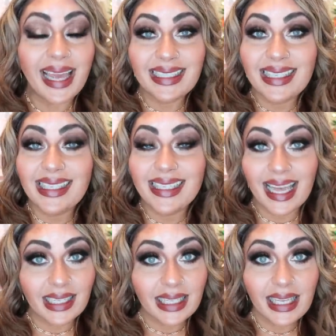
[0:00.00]
I
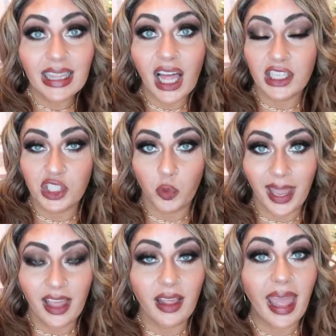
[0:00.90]
steadily lost
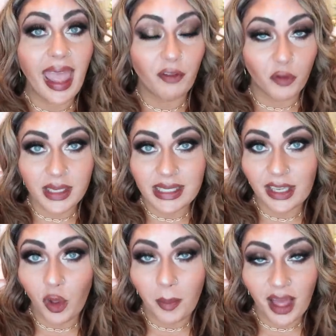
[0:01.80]
weight every
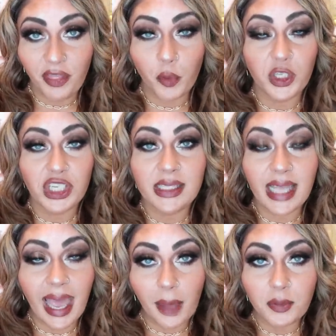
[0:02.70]
single month, which
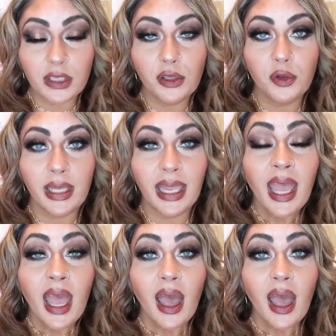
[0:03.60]
is absolutely